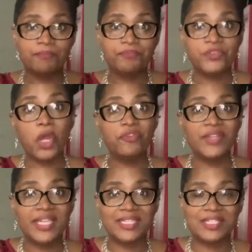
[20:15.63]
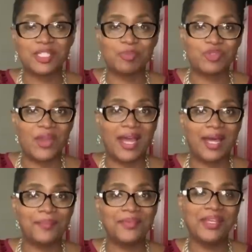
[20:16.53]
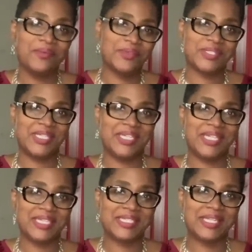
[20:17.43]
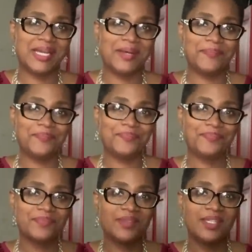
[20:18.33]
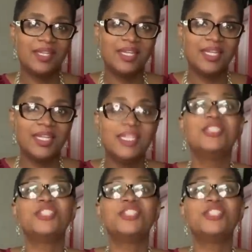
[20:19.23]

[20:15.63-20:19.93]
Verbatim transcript: Don't forget to subscribe. And we'll see you next time. And don't forget the cornbread.